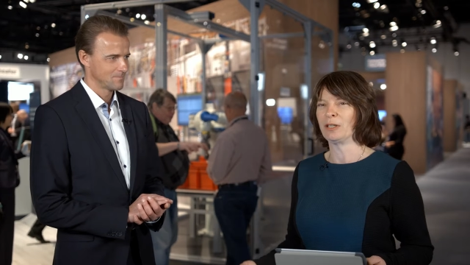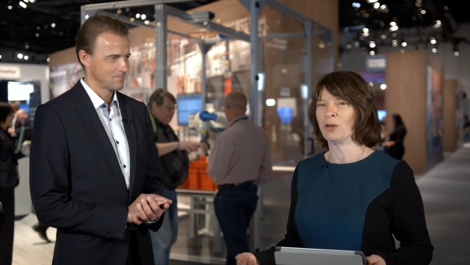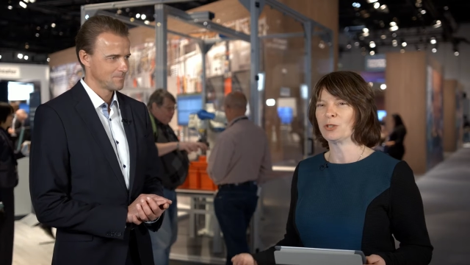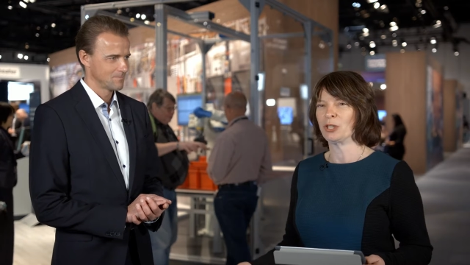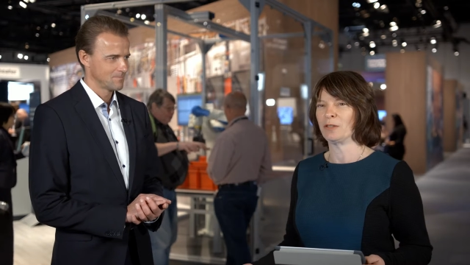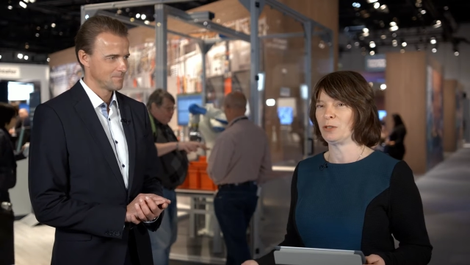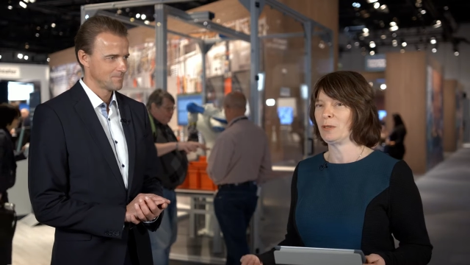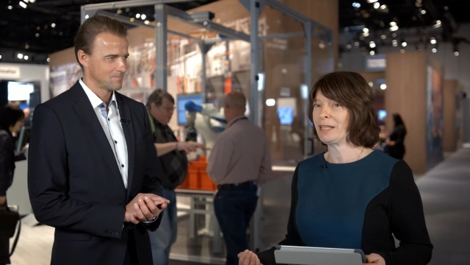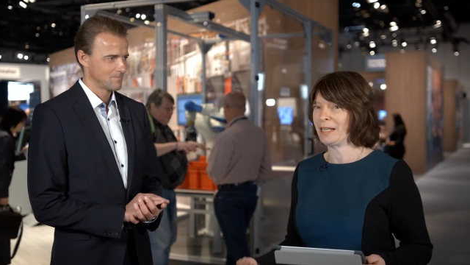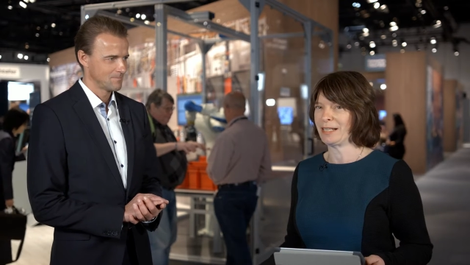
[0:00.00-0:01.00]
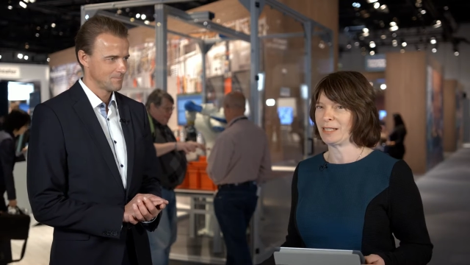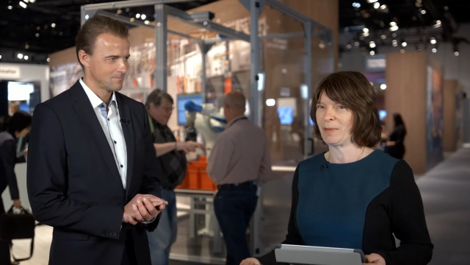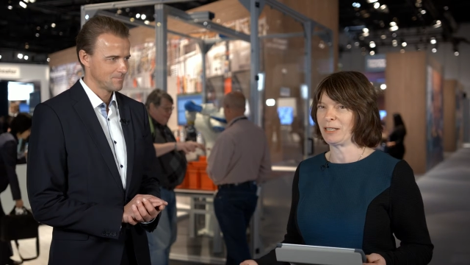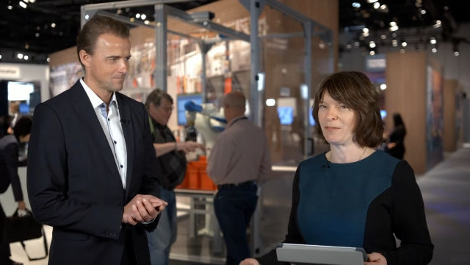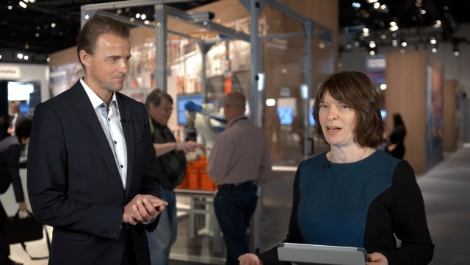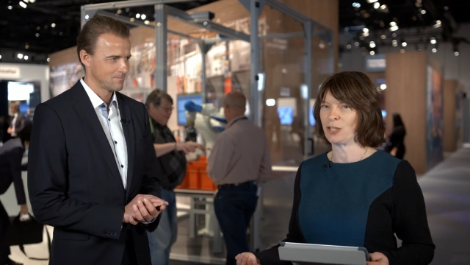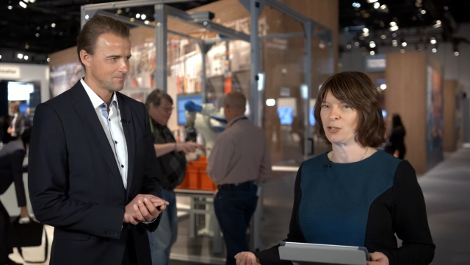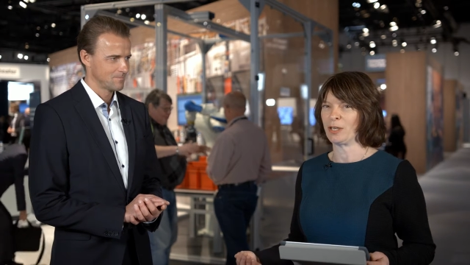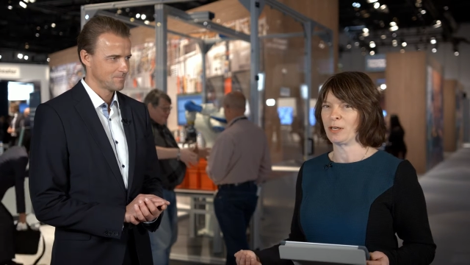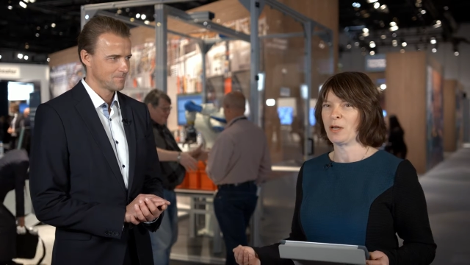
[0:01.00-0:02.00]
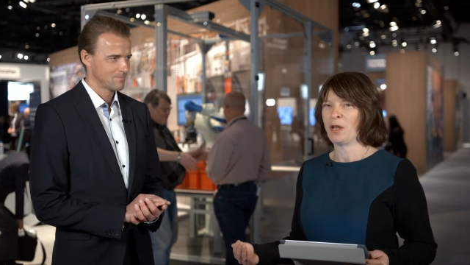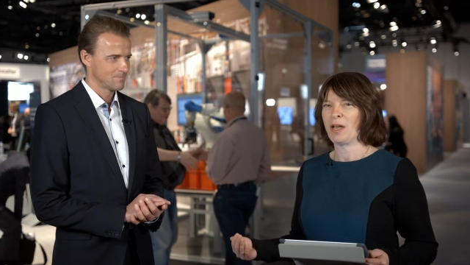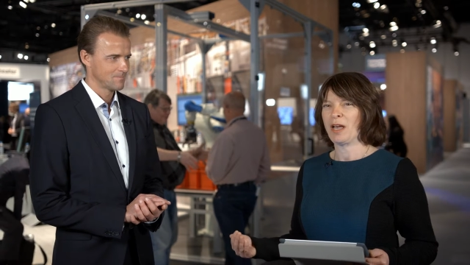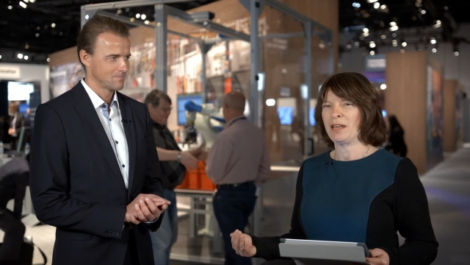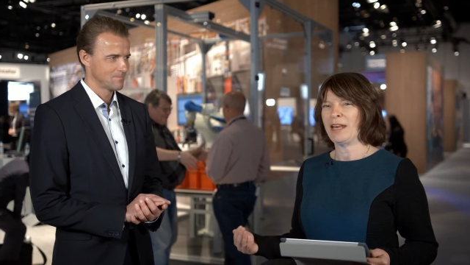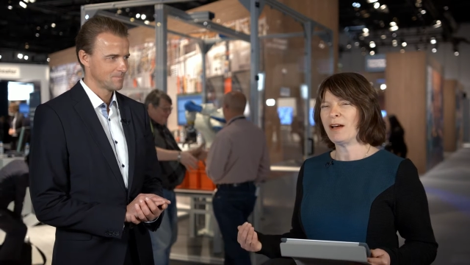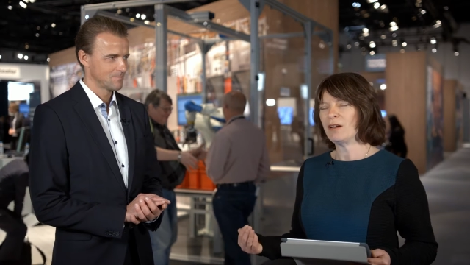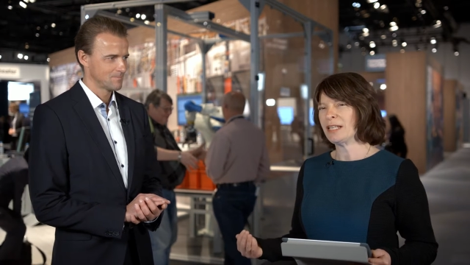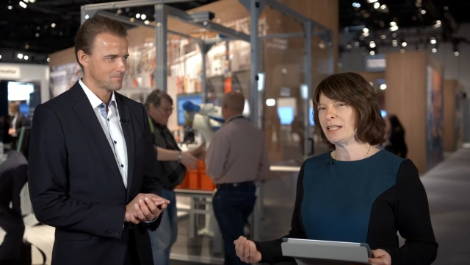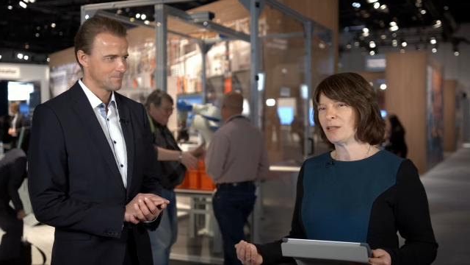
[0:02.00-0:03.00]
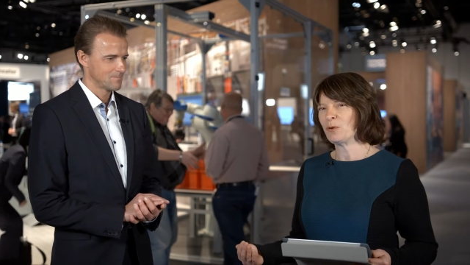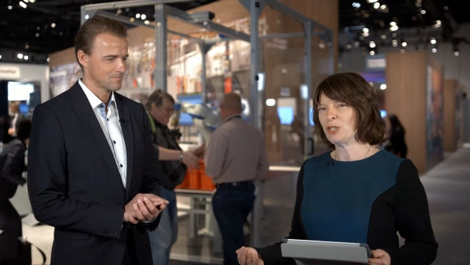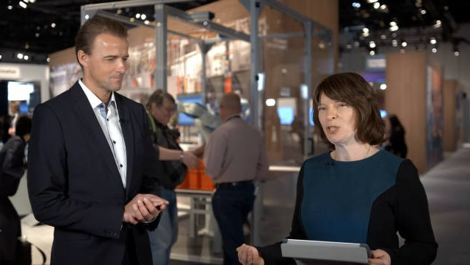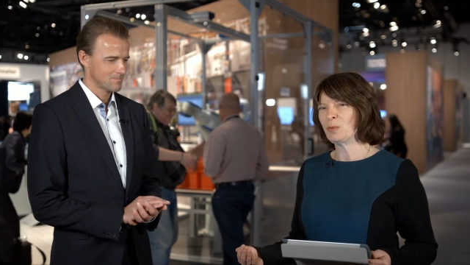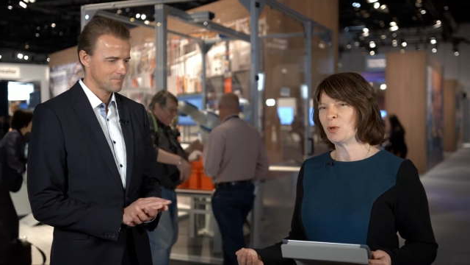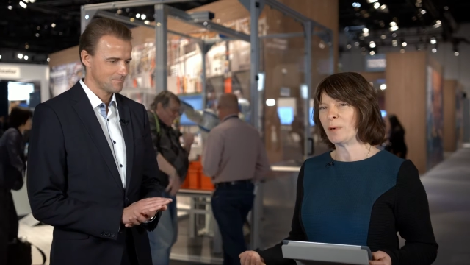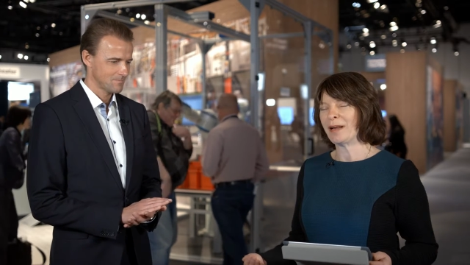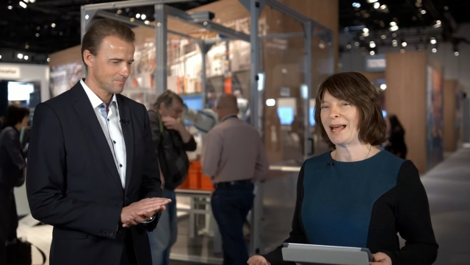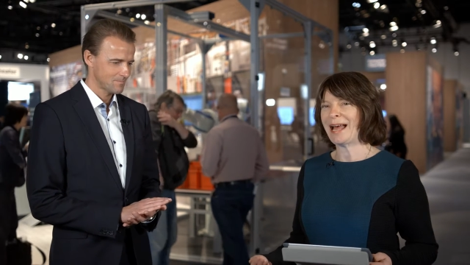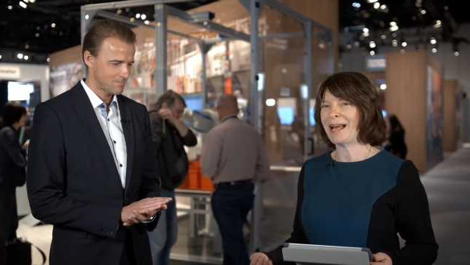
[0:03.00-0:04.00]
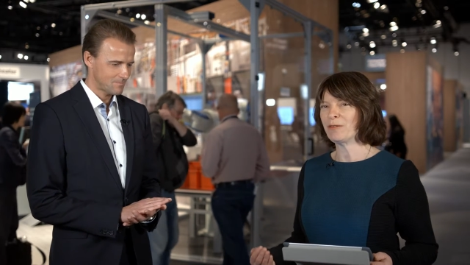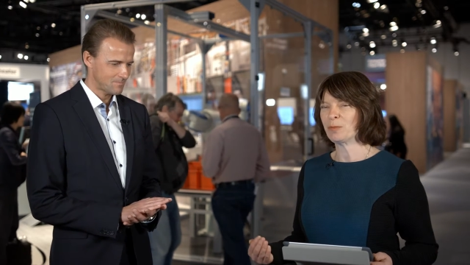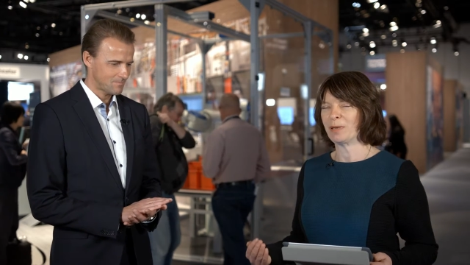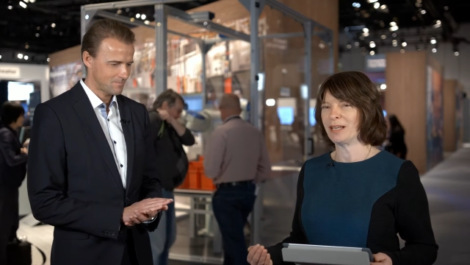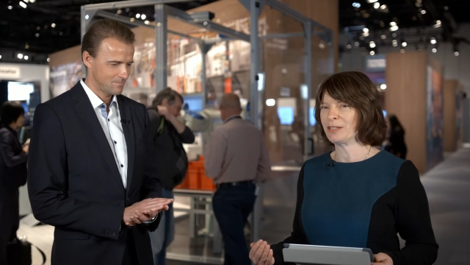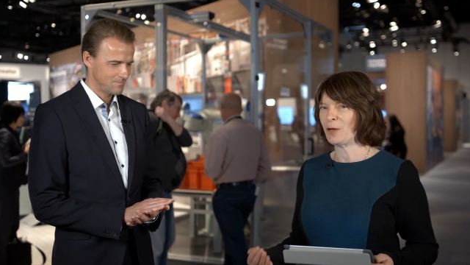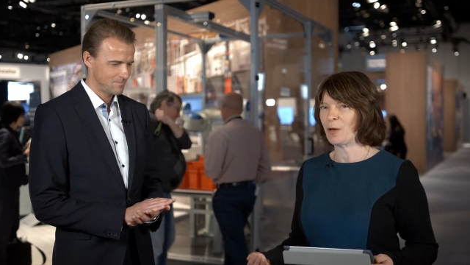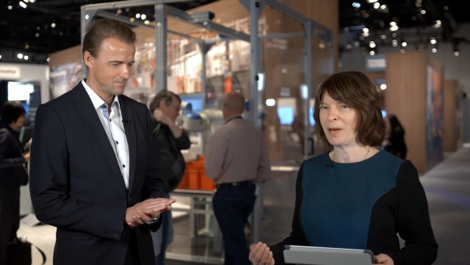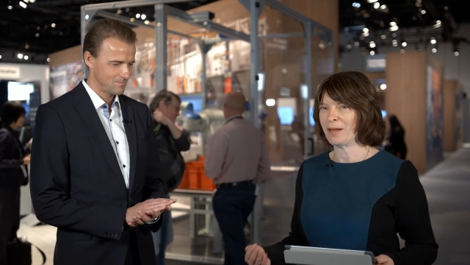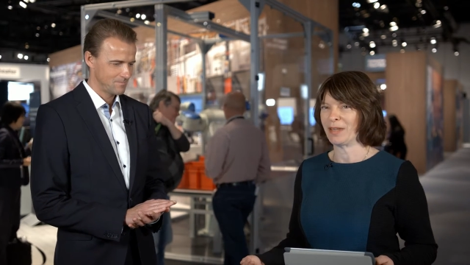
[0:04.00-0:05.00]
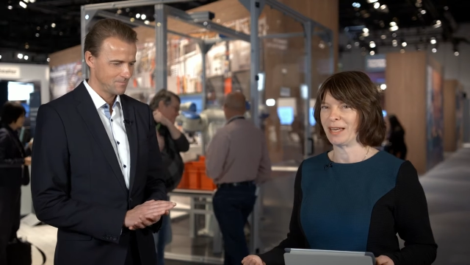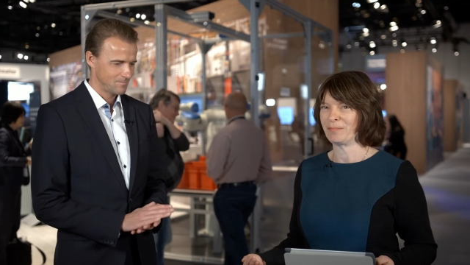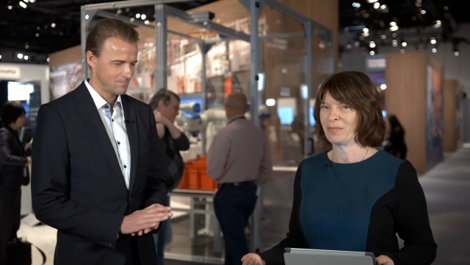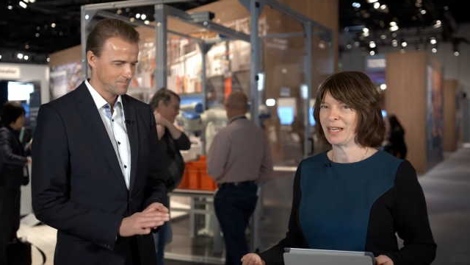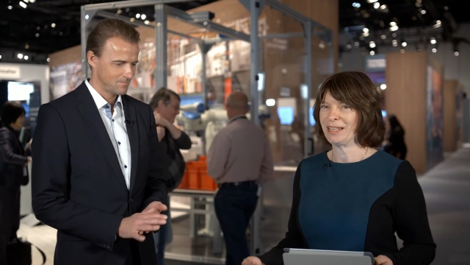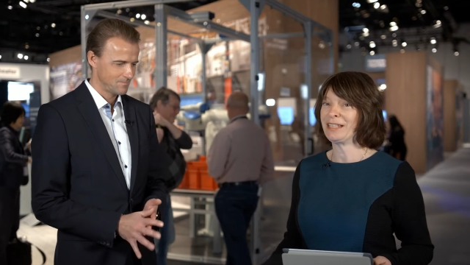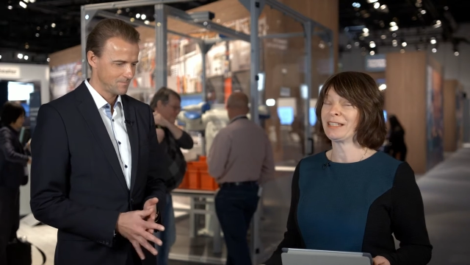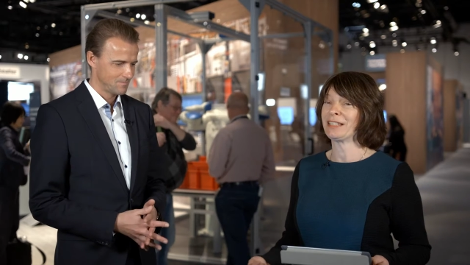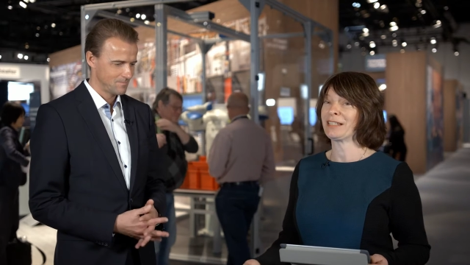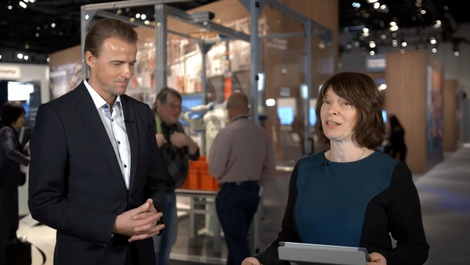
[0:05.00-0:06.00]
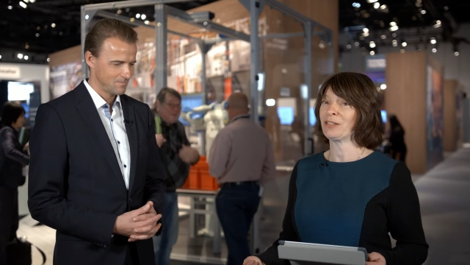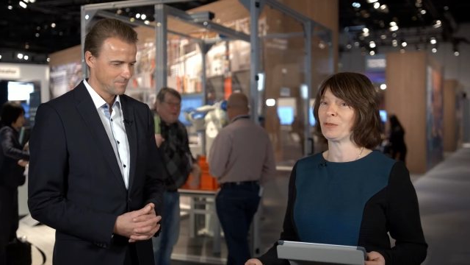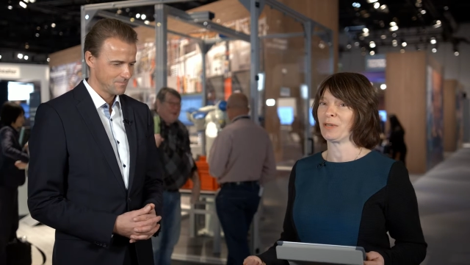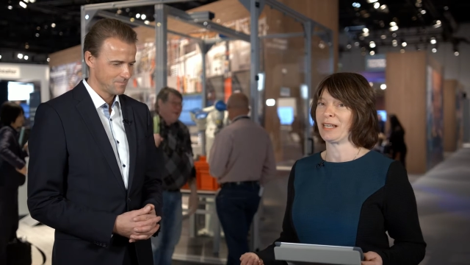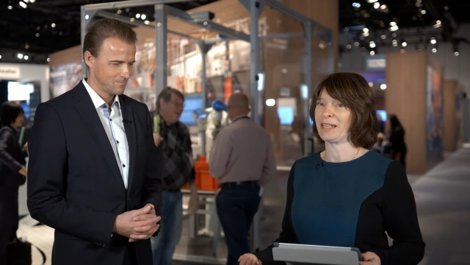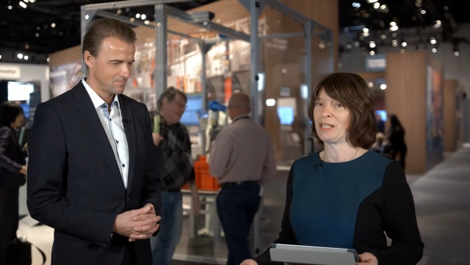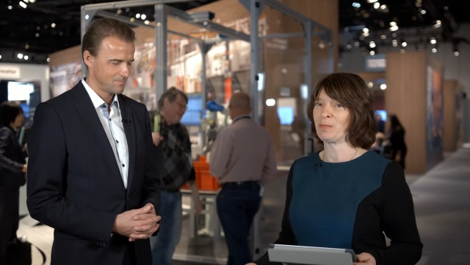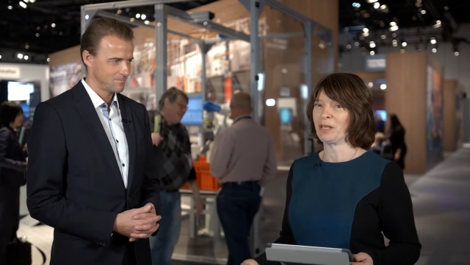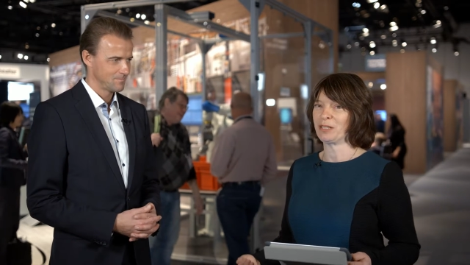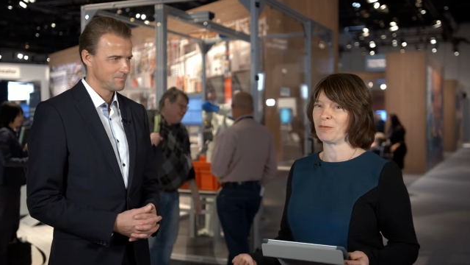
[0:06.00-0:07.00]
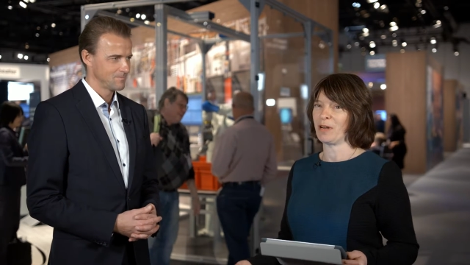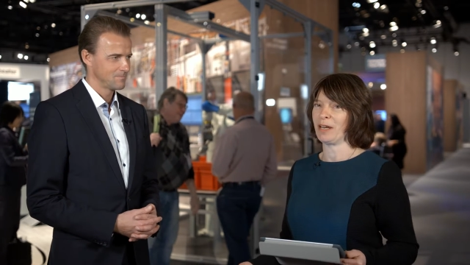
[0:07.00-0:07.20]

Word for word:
Speaker 1: and logic of doing connected manufacturing. Nowadays, the questions are more about how do players go about that? And here to discuss all that is Martin